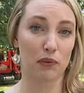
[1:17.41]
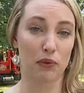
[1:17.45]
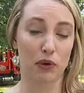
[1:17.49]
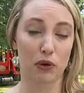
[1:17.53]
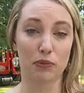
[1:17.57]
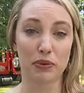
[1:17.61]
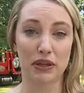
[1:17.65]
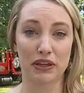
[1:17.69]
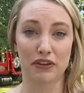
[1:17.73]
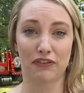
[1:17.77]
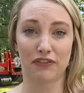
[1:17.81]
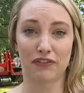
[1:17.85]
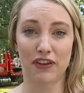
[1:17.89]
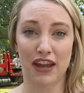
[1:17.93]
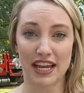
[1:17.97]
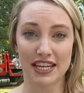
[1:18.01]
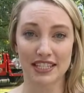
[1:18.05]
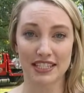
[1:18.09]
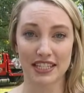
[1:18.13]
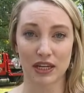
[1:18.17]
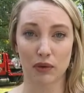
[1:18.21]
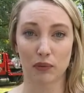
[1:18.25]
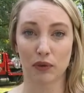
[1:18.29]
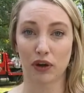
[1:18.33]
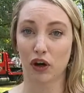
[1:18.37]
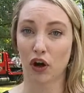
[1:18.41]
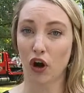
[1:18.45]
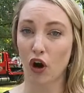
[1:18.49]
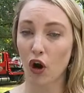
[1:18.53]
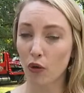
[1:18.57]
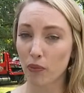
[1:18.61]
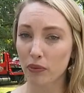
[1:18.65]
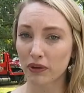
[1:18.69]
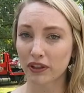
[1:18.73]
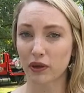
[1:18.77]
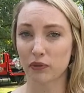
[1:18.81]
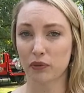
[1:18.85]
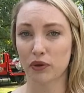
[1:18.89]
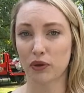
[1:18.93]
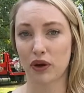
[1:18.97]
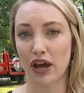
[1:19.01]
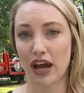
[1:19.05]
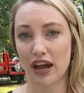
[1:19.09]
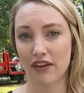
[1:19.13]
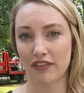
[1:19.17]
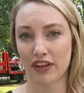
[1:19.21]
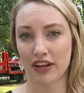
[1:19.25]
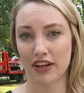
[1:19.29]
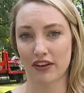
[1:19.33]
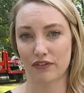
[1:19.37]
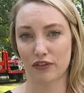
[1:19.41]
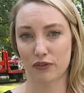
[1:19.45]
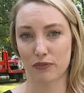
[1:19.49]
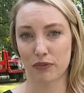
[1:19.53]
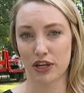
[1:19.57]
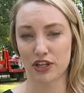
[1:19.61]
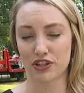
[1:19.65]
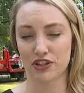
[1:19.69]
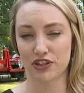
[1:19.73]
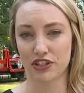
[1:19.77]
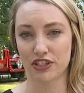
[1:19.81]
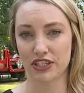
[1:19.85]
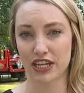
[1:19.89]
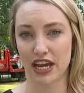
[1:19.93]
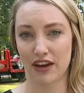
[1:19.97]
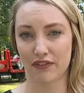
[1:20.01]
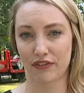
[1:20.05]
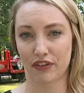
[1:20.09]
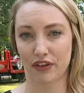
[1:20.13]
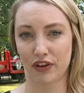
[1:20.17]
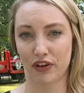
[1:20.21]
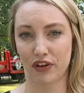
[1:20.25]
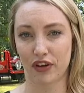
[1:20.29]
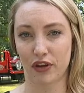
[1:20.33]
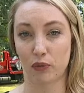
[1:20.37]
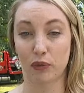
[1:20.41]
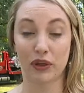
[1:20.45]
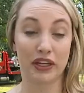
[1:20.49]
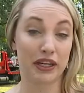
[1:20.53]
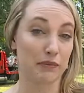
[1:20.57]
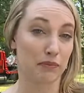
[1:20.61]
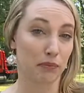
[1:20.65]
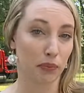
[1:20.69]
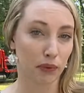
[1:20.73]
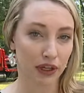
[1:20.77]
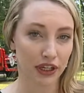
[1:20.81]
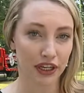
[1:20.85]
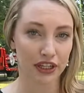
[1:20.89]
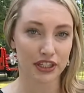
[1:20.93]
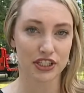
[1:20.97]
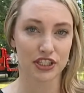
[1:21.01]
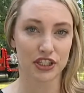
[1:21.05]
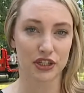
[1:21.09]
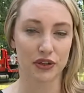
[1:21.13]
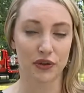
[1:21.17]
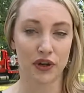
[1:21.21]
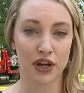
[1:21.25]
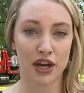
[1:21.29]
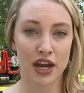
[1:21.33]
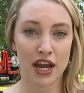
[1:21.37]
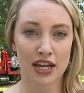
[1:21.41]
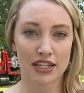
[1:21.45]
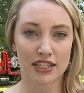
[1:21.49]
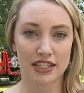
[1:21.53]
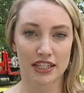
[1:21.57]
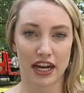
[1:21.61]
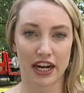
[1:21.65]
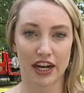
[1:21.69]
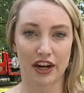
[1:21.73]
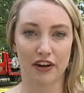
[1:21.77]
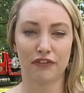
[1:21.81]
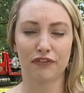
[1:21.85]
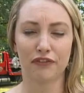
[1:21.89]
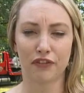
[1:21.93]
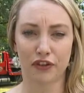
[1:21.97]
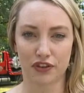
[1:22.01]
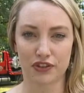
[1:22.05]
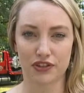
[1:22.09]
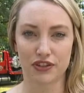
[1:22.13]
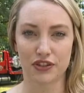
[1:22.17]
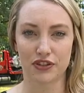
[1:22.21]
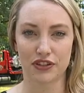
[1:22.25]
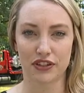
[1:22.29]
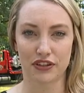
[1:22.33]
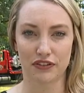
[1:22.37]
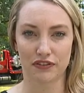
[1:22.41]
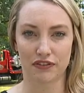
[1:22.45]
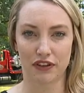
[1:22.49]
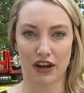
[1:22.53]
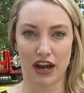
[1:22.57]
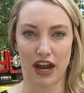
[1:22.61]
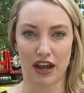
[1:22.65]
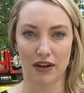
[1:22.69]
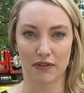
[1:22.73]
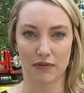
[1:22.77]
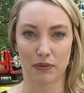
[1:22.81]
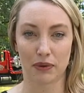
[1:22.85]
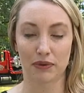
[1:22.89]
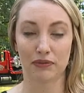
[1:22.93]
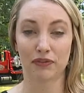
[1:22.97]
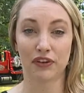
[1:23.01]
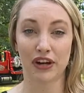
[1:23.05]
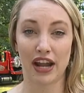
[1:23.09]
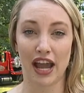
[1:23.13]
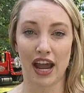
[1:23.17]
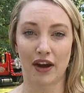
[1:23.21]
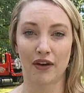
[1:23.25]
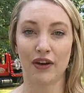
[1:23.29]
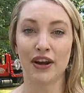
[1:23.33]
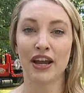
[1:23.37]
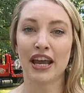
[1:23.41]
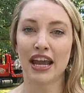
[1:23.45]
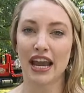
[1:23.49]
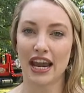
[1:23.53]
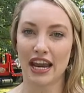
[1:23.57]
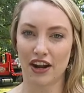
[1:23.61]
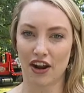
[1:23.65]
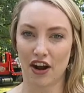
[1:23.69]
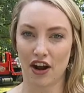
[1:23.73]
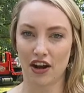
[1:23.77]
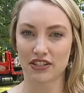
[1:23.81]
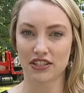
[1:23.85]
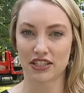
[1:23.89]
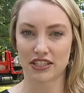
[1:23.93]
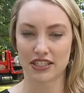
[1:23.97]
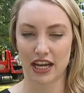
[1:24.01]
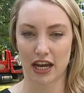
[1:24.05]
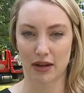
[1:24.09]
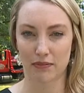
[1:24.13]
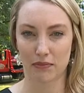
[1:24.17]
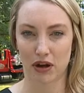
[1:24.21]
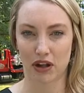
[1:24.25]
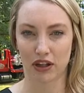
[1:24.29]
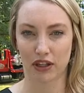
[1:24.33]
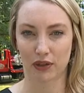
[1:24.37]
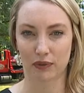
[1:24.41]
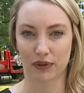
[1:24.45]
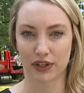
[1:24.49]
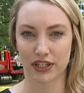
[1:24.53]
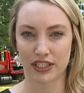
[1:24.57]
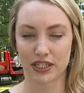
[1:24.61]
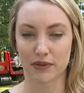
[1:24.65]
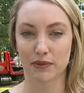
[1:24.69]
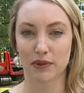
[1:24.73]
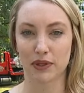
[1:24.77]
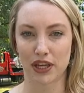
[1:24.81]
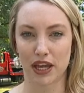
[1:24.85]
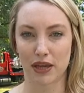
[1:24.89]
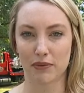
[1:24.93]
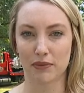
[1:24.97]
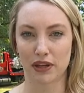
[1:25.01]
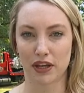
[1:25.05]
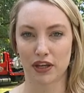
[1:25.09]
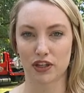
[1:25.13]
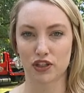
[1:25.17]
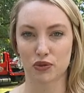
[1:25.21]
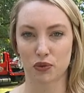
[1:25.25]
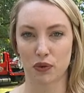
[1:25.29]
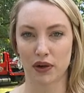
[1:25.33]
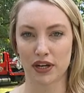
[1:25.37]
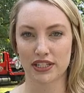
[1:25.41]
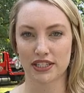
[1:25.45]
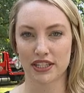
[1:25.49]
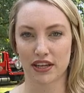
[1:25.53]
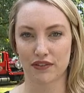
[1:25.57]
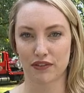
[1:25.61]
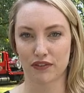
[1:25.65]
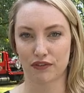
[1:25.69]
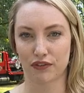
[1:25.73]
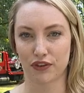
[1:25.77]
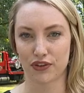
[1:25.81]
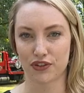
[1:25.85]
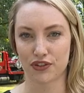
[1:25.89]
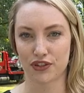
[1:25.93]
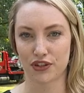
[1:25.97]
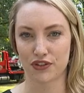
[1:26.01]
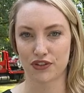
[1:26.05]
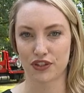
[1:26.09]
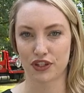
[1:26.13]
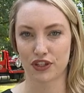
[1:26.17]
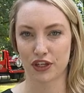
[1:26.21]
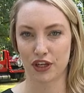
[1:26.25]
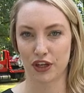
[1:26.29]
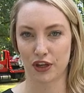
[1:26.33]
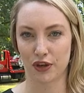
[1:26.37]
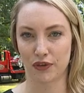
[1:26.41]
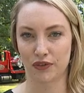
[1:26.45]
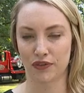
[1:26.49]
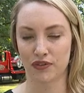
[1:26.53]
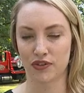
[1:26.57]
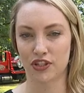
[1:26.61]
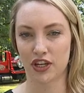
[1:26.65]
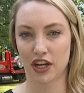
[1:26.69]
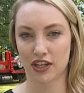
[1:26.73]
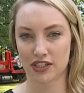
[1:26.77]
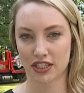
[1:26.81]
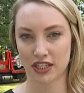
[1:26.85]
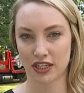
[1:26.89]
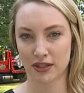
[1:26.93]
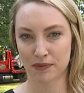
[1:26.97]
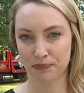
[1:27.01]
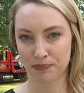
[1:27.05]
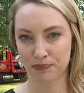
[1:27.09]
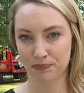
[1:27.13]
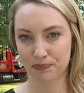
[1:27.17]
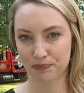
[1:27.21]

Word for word: we'll be facing. We're hoping that we will have that information this afternoon and we can bring it to you tonight on First News at 5. But for now, in Austintown, Molly Reed, WKBN 27 First News at noon. Chelsea?